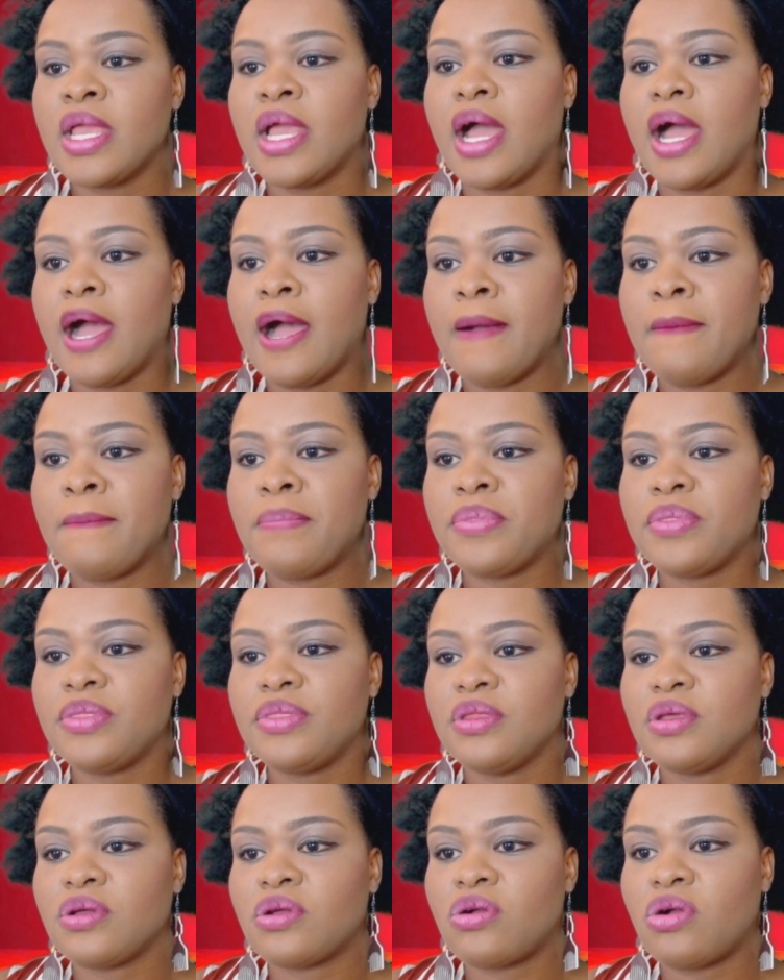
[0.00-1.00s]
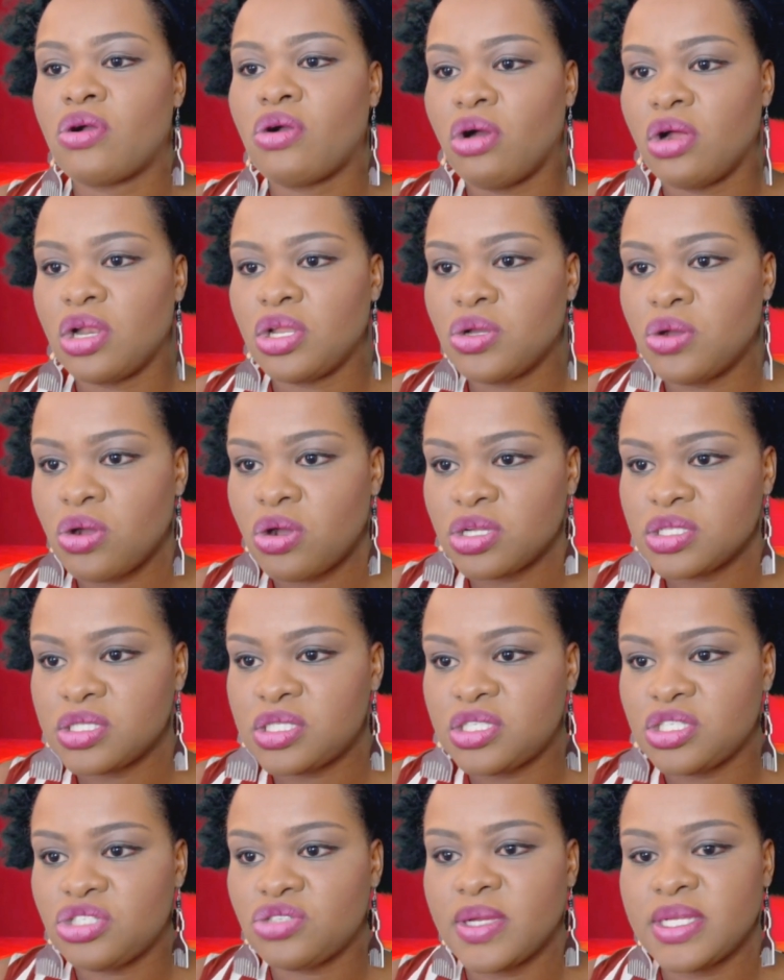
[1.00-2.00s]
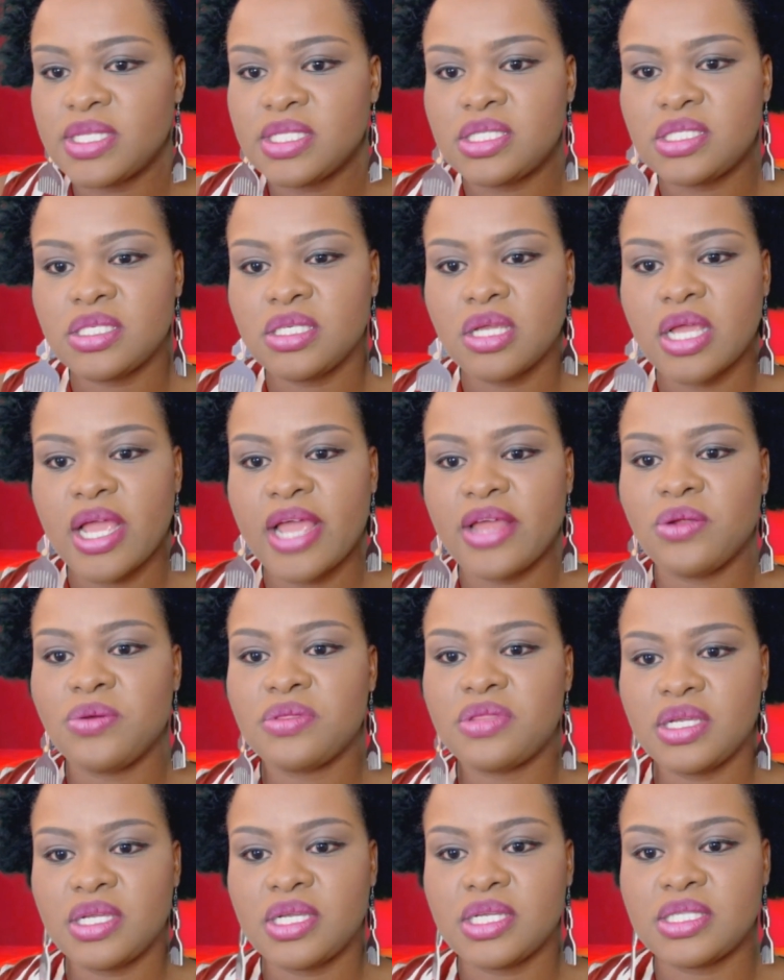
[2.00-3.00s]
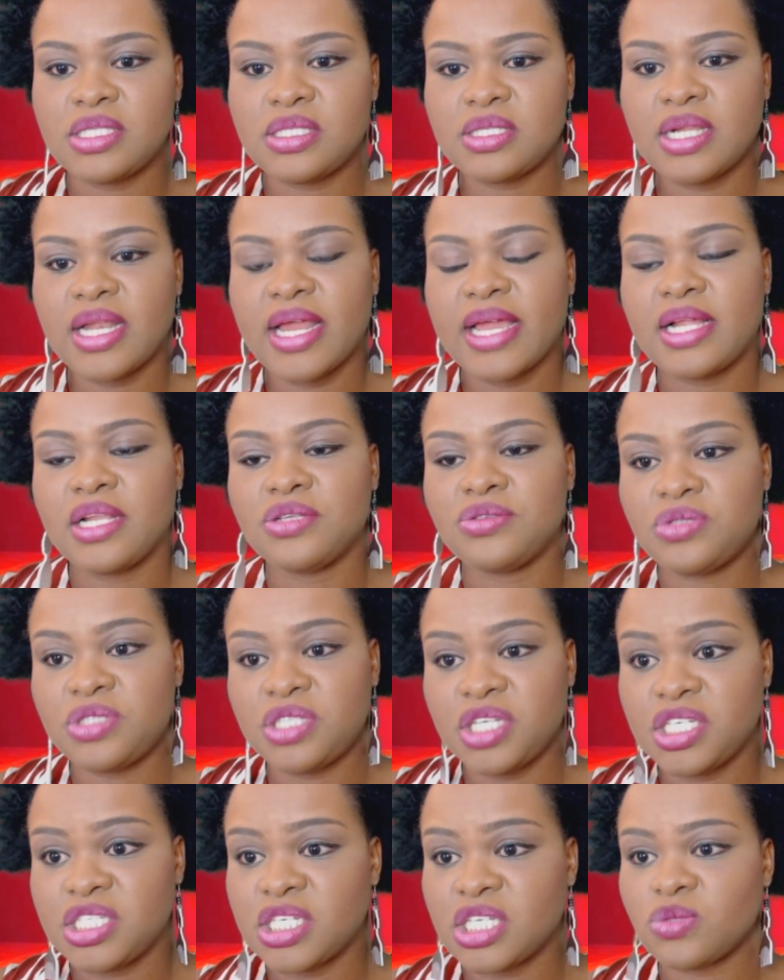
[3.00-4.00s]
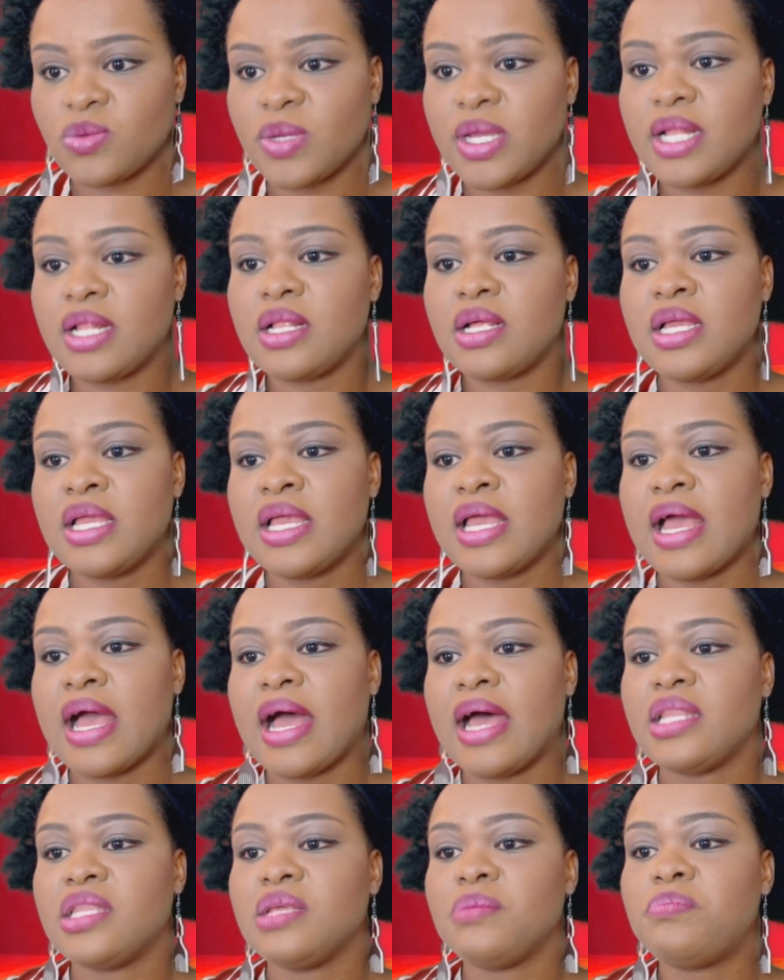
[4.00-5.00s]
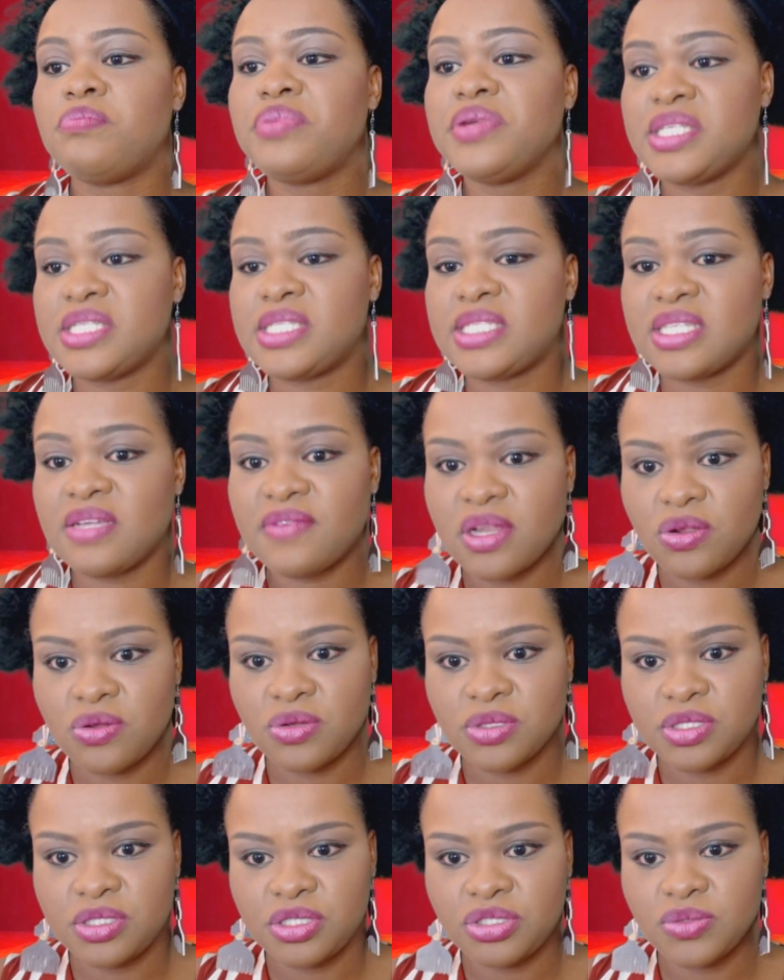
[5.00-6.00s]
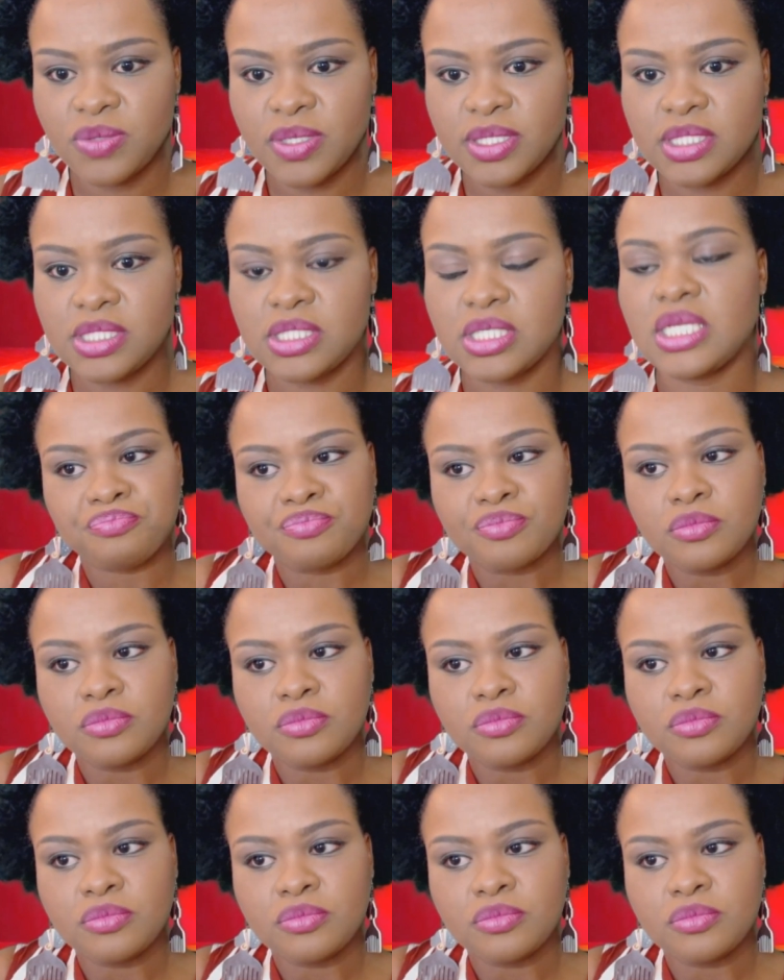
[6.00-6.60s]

The Collyho constituency, I don't think it's likely to change as well. And the Petit Savan constituency,